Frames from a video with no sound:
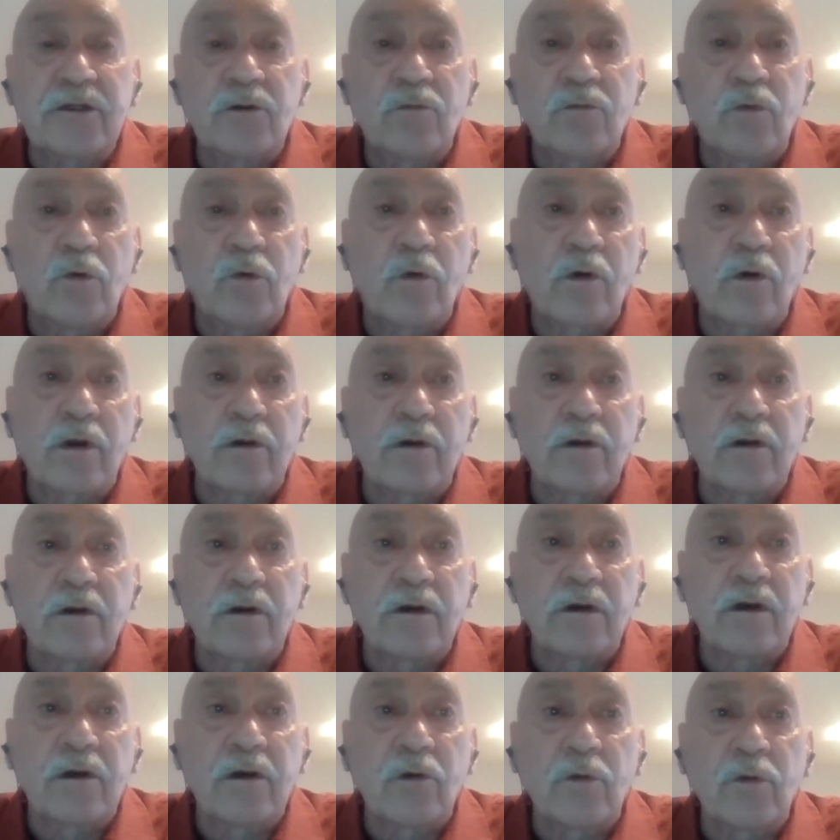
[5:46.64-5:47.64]
to work
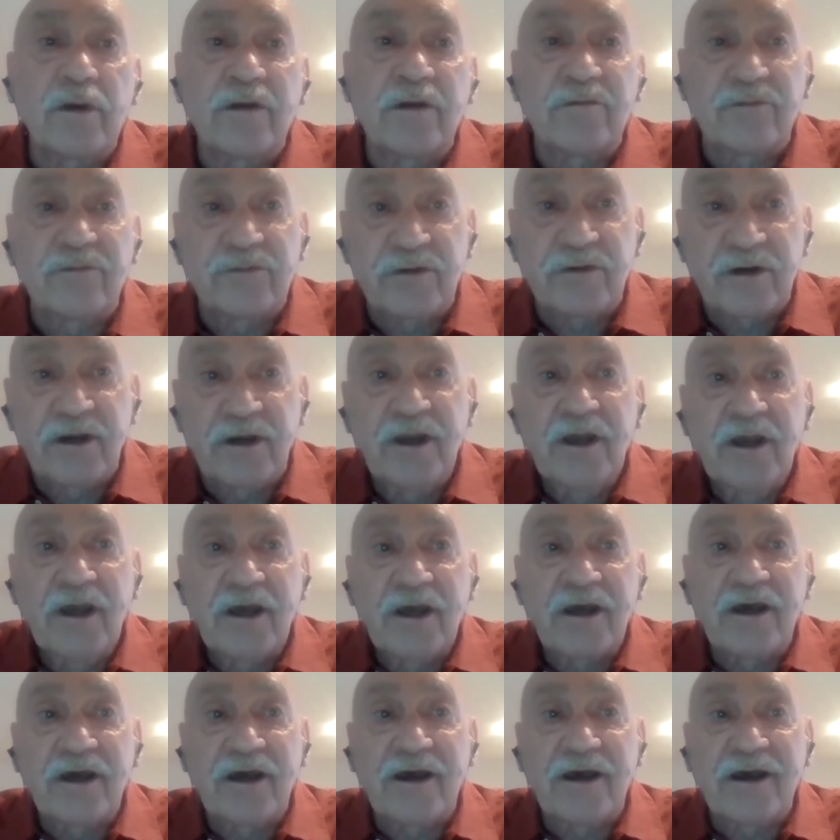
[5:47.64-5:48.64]
with
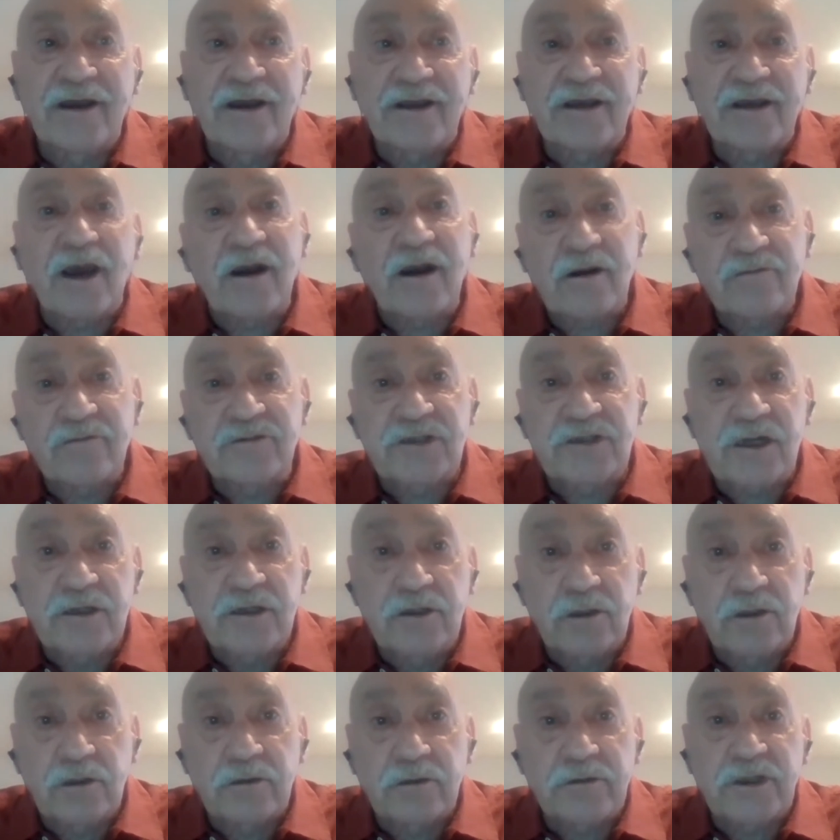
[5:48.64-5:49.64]
Yakov
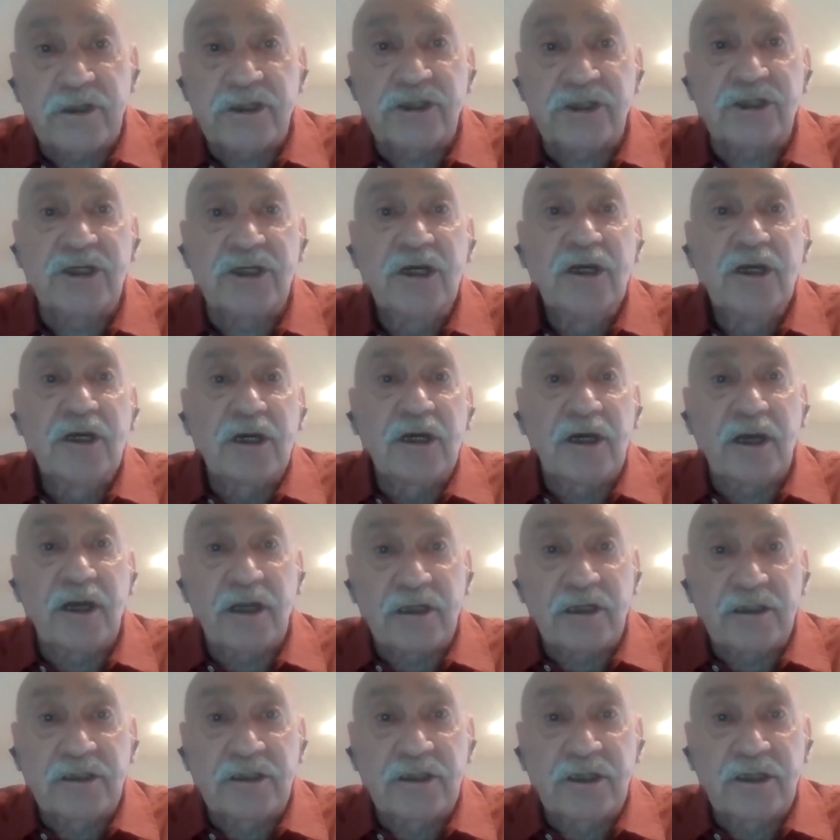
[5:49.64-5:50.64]
Zeldovich,
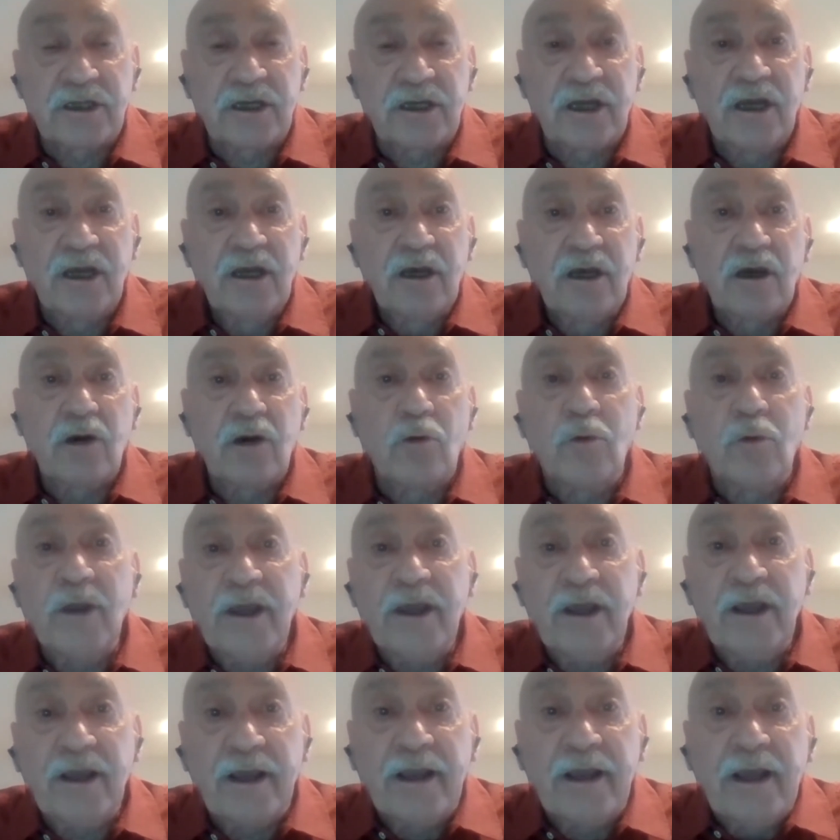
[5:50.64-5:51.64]
and uh,
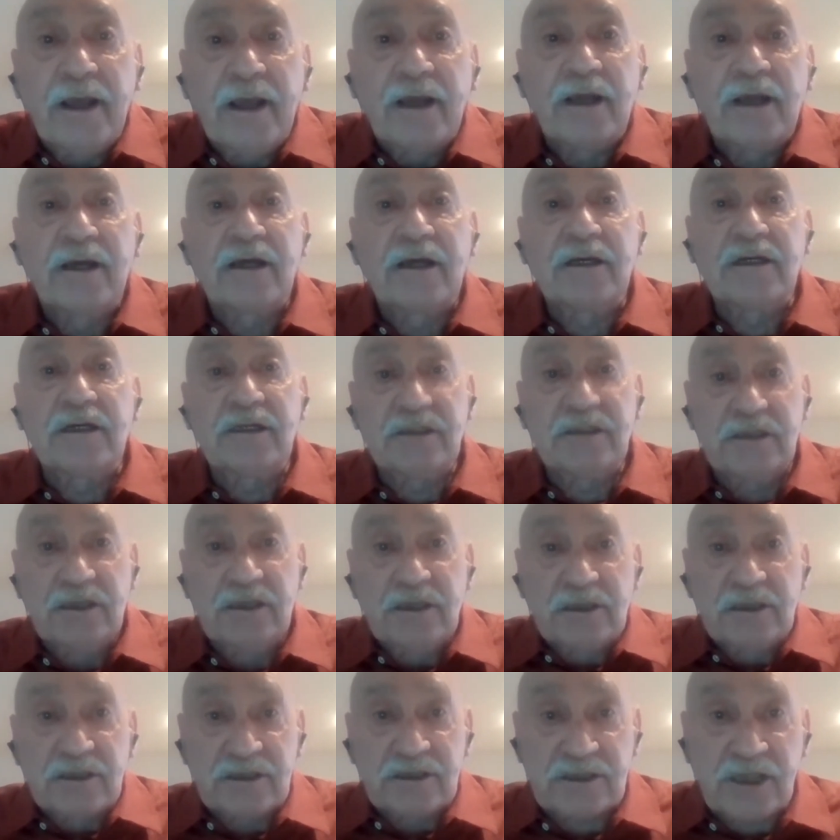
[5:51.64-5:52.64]
we uh,
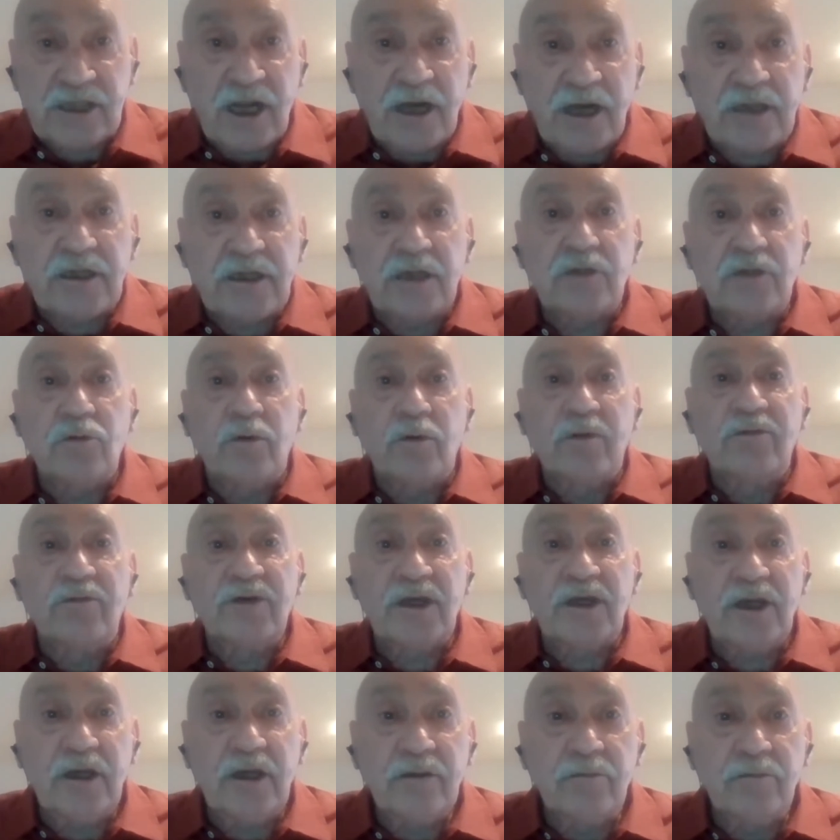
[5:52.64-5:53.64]
started with
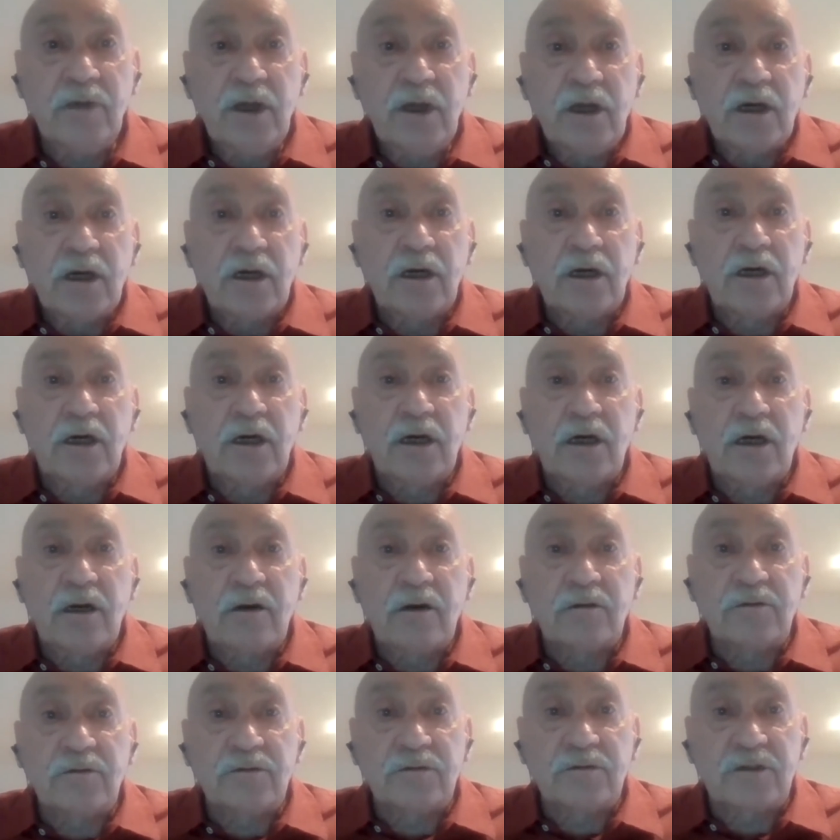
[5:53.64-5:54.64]
him
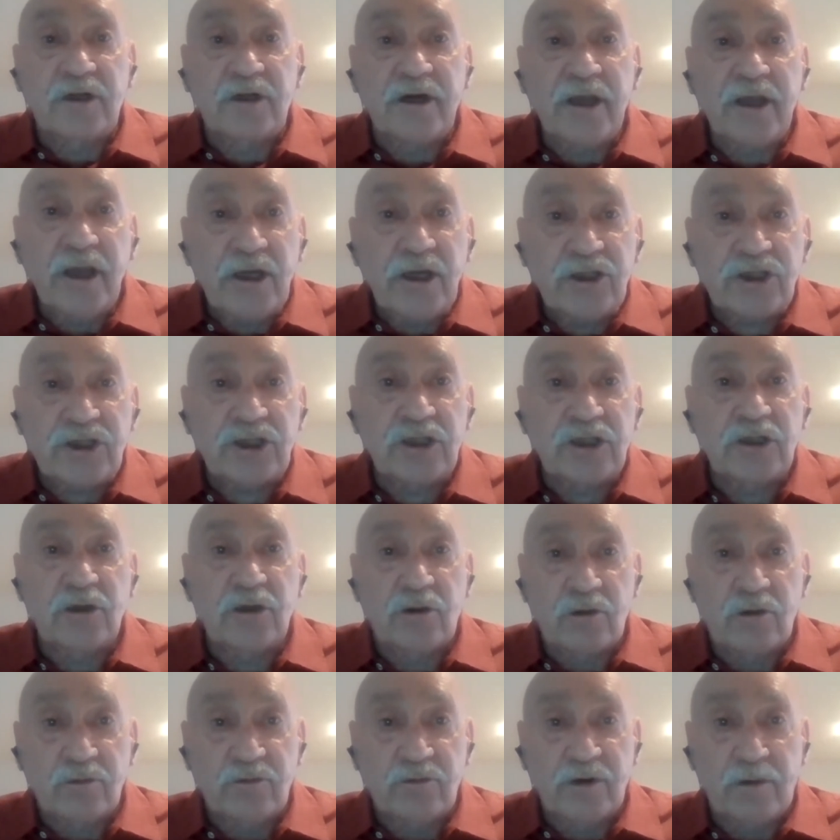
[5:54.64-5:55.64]
uh, creation
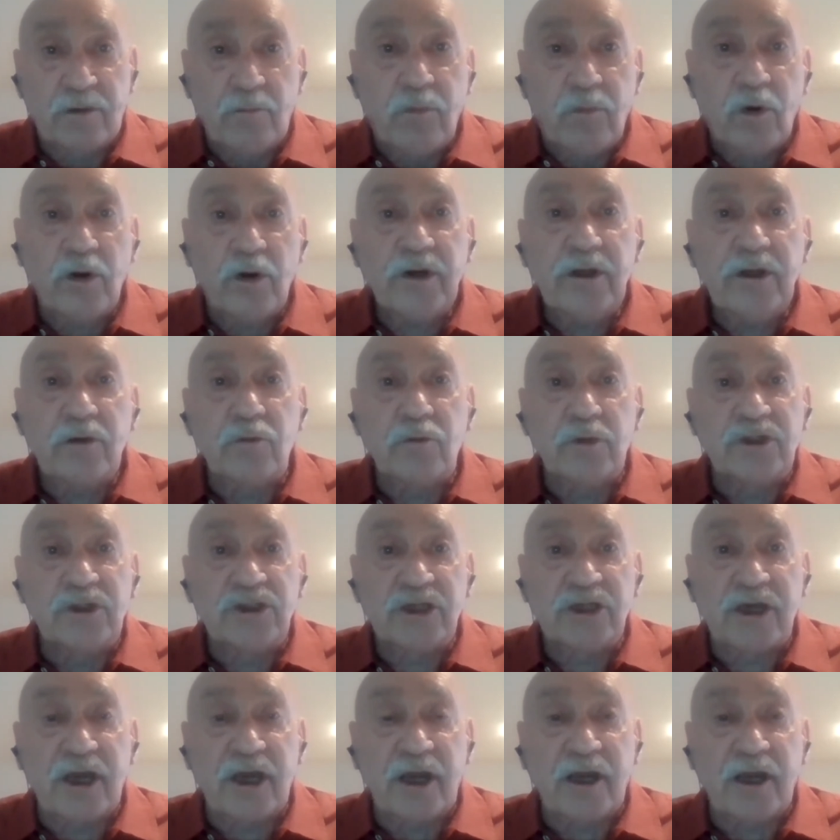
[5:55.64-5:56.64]
of a body
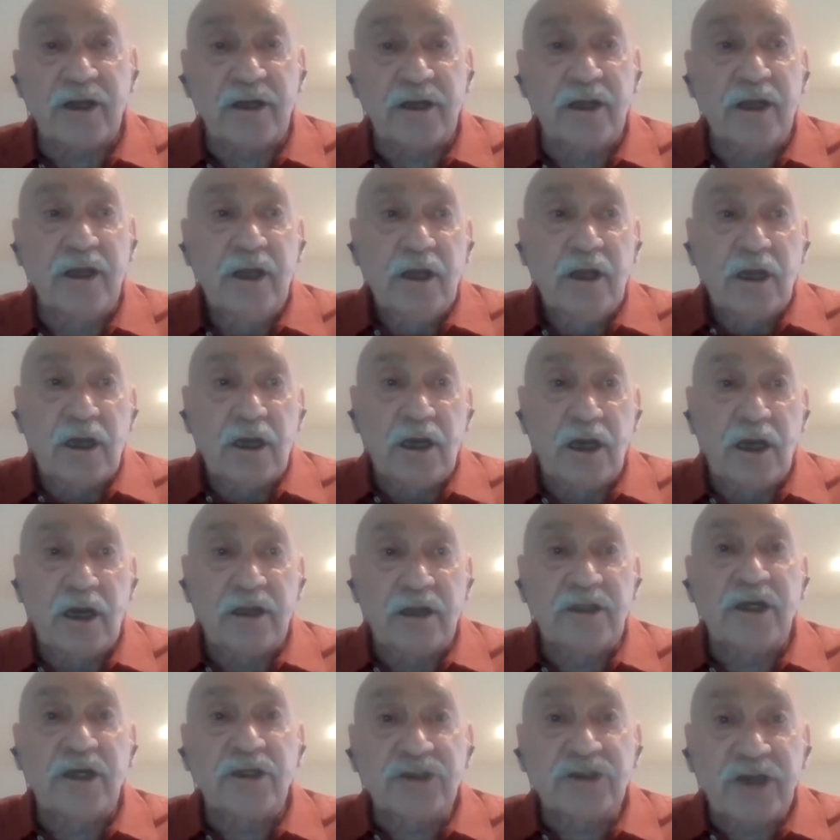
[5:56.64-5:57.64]
which can
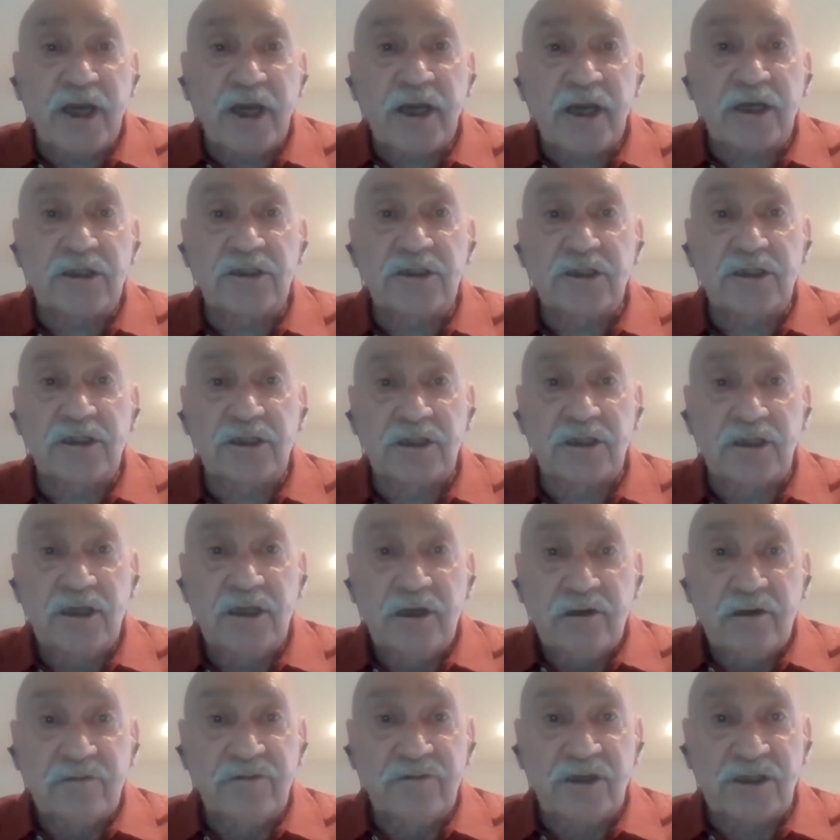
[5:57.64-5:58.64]
direct
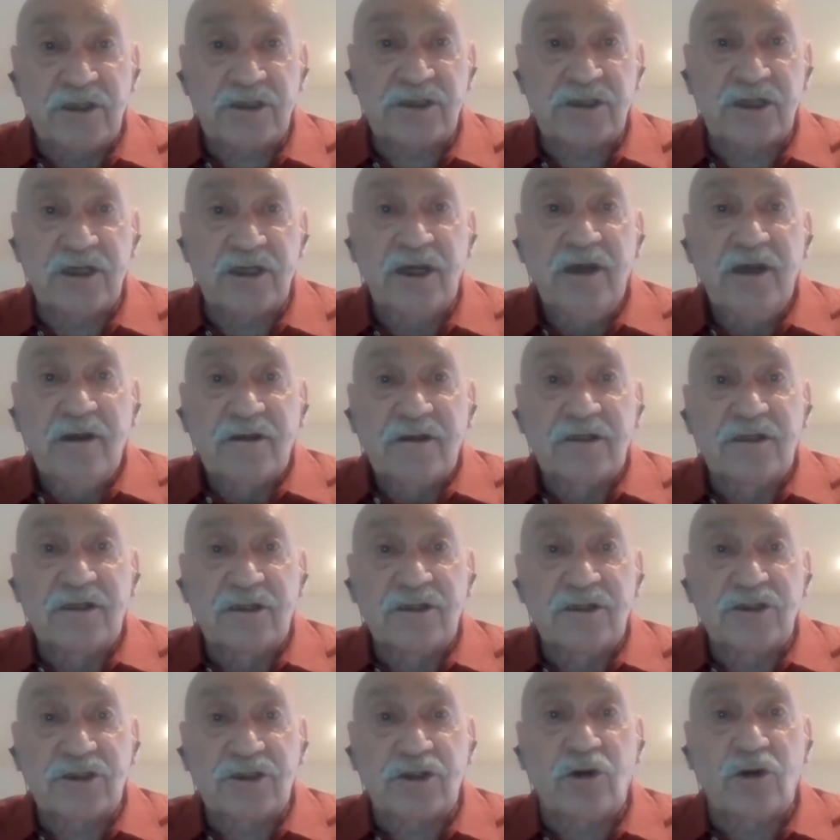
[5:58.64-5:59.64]
this
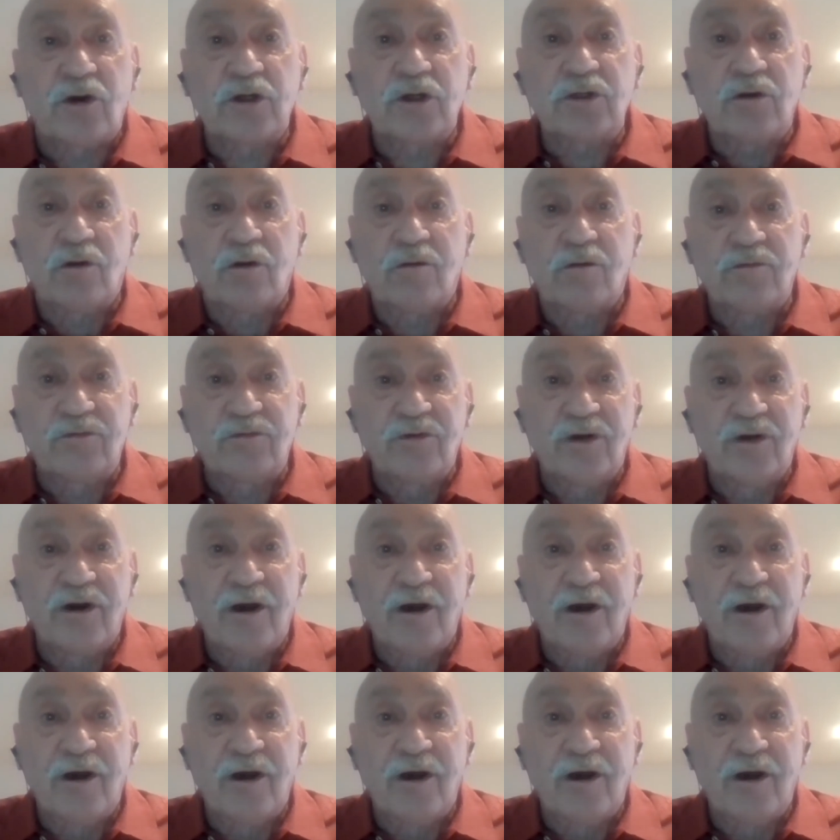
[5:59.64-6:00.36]
sort of